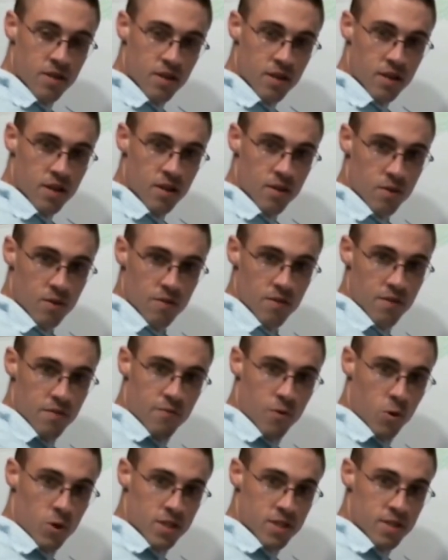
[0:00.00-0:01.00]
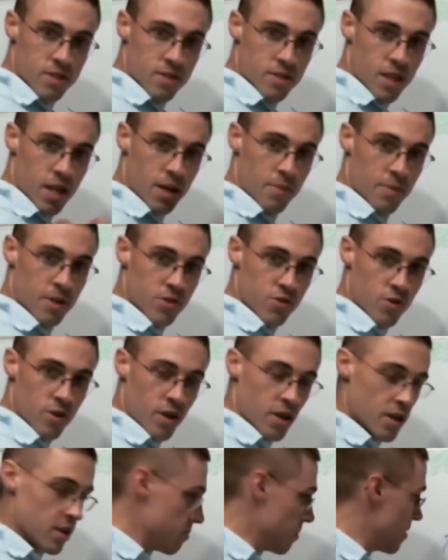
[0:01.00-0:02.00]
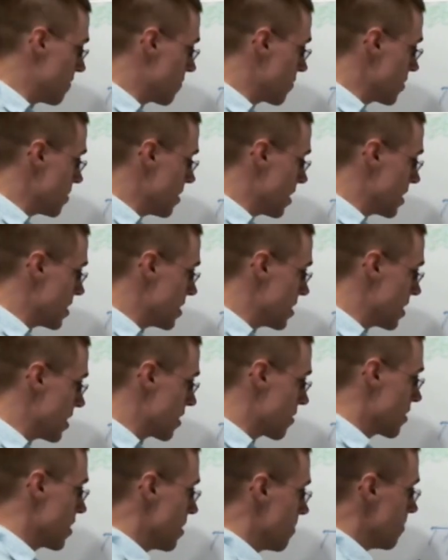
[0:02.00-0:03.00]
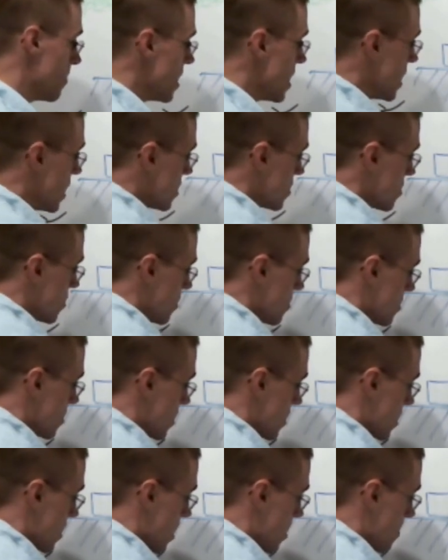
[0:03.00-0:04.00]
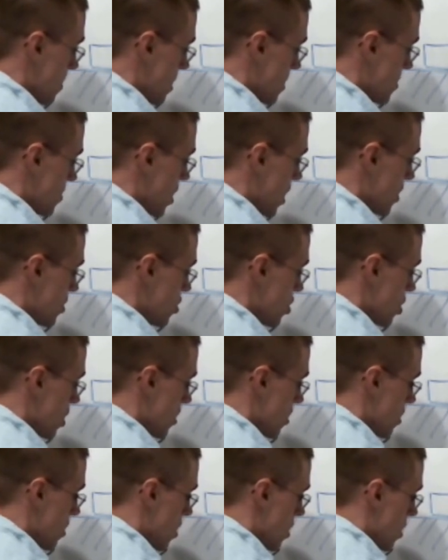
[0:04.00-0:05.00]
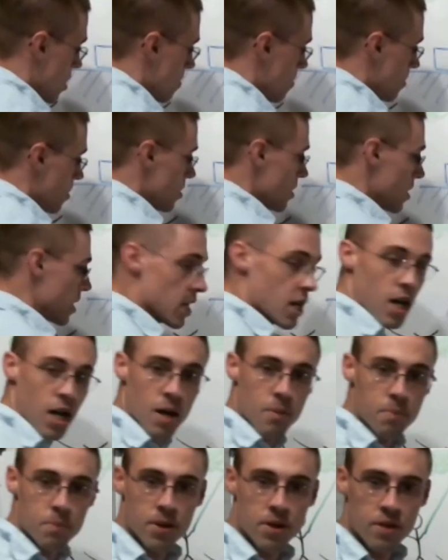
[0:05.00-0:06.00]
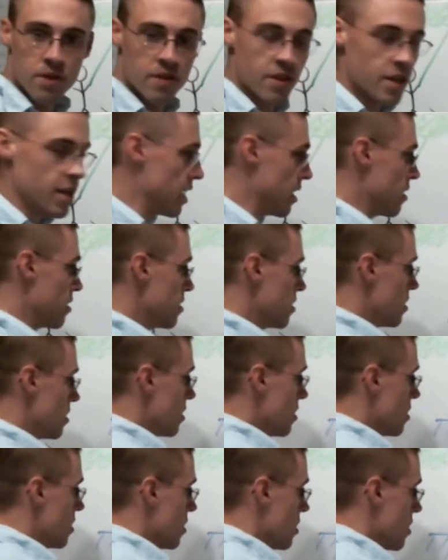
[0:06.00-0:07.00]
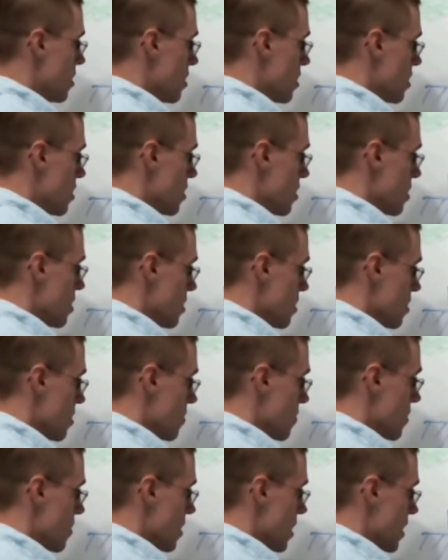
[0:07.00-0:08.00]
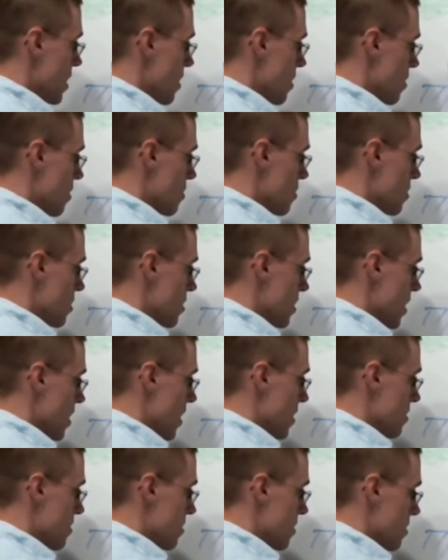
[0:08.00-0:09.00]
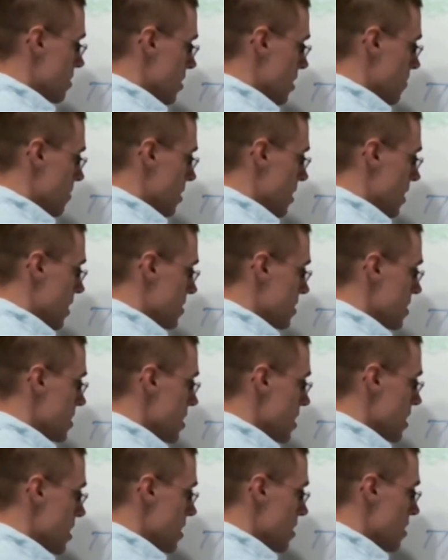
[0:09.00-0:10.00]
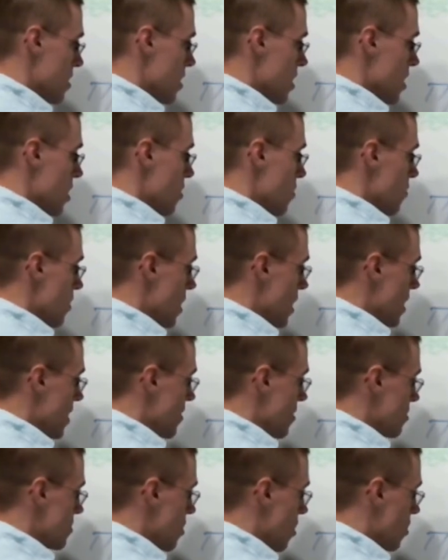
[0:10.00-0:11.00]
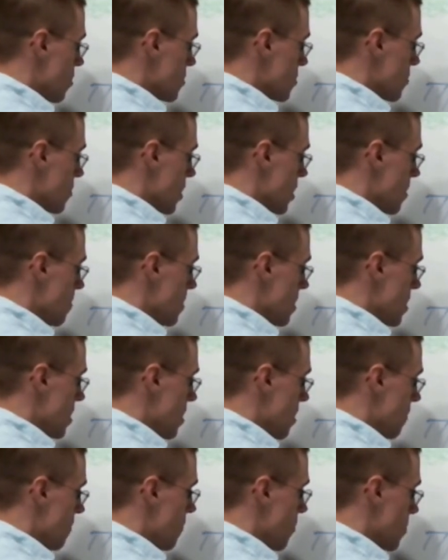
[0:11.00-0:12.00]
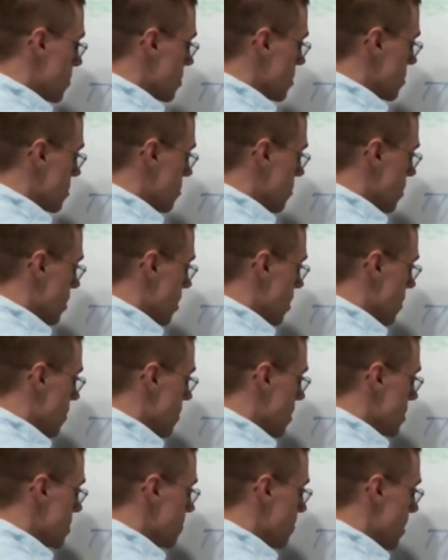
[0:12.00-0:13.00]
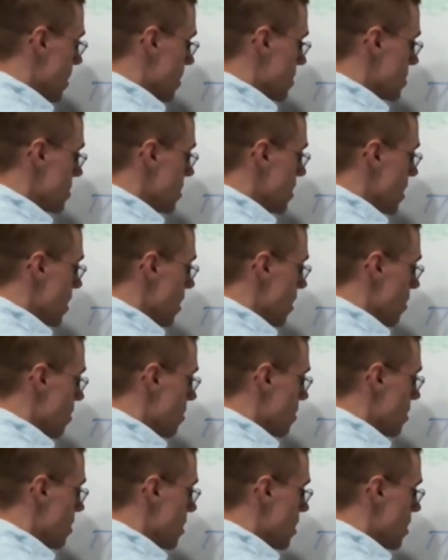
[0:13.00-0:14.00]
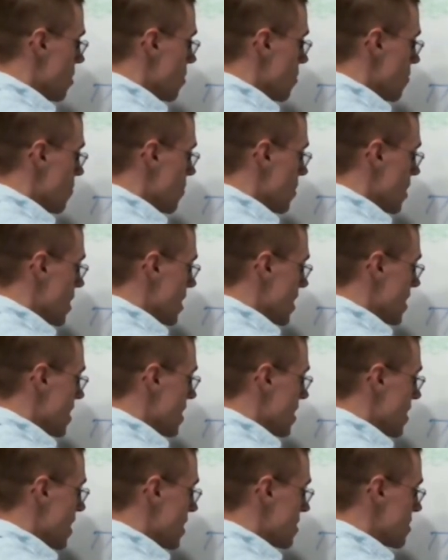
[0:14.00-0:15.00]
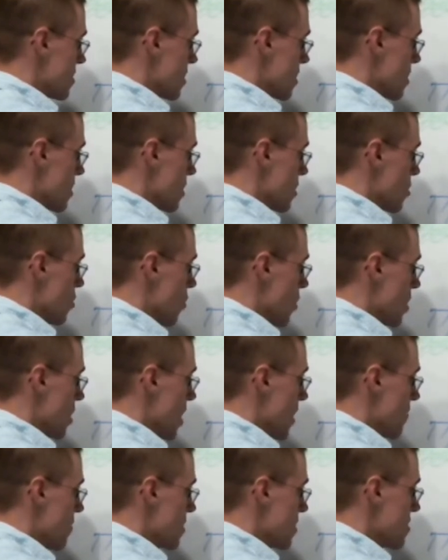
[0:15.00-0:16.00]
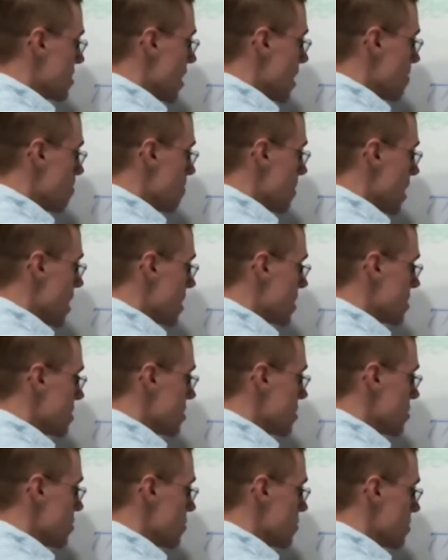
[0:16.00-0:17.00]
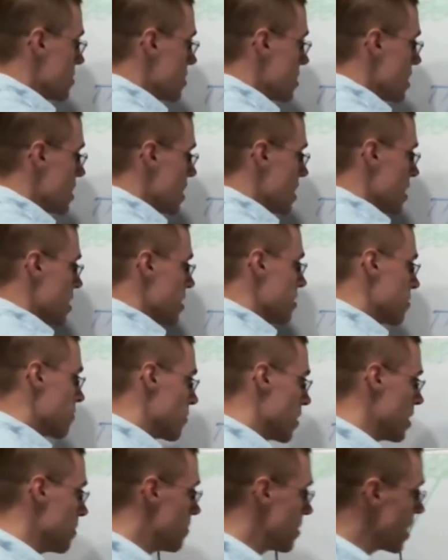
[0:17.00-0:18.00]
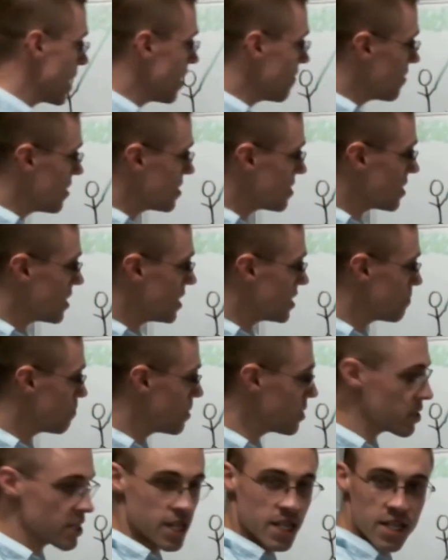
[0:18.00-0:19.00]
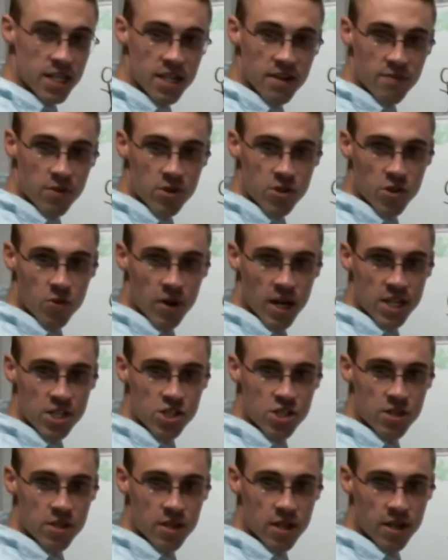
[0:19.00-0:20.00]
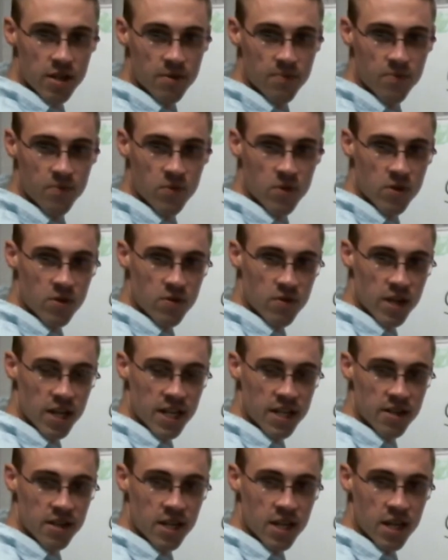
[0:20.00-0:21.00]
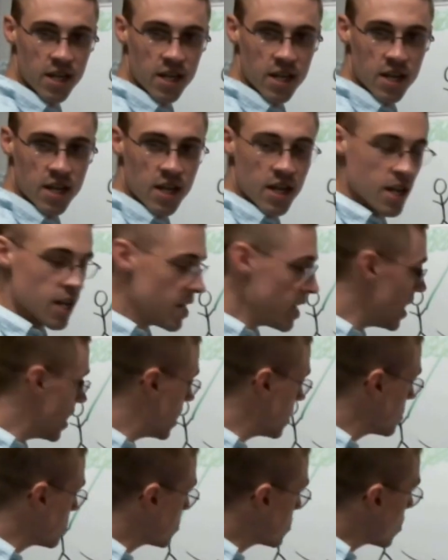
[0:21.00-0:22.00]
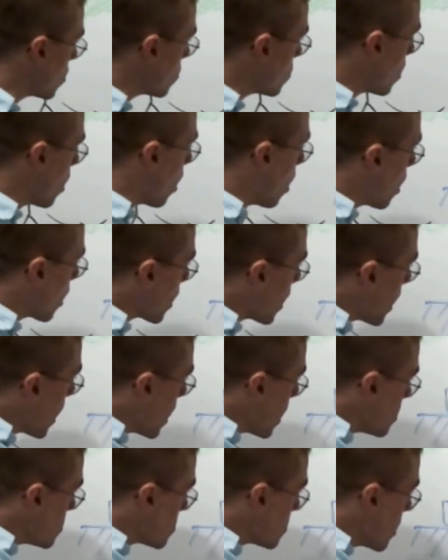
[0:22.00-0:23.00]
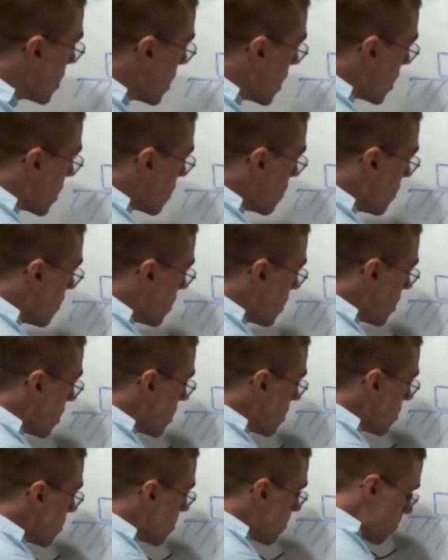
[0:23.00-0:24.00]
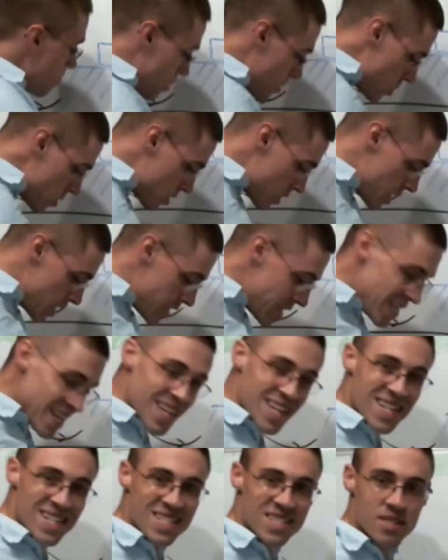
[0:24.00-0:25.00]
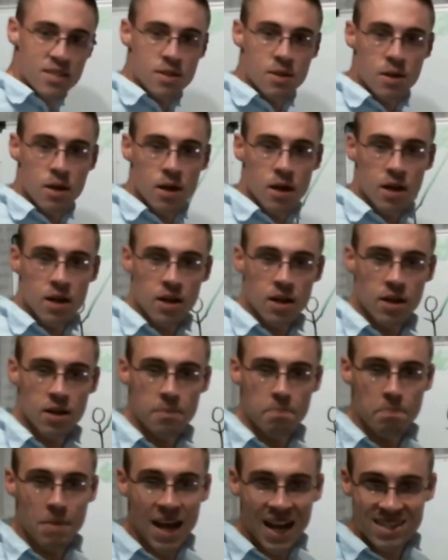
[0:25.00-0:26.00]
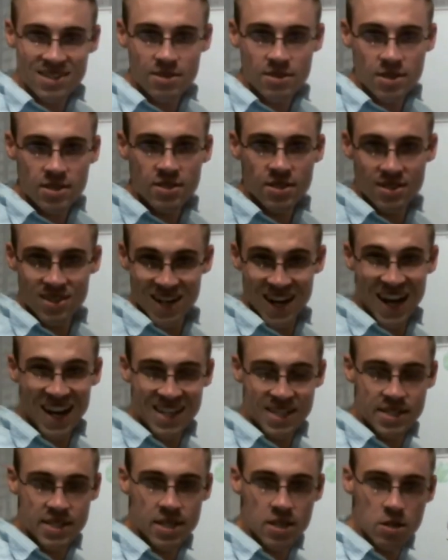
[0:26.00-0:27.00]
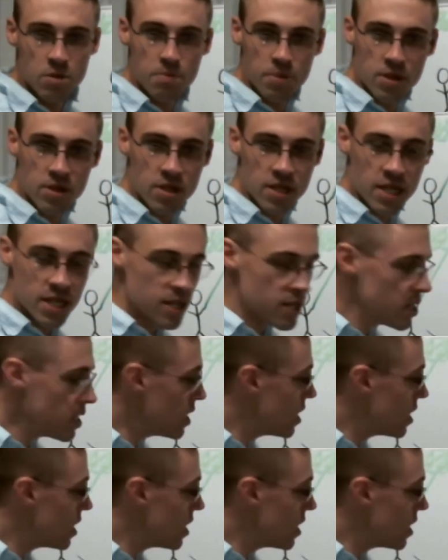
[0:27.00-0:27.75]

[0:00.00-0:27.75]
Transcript: the color of the forces that I'm going to draw on my free body diagram, so there's going to be a tension pulling up there. Okay, I'll label that T, right? There's also going to be a force exerted on this box there, right? That's going to have the same magnitude, T, right? But obviously it's pulling in a different direction there, right? And so long as the pulley is massless, it's an ideal pulley,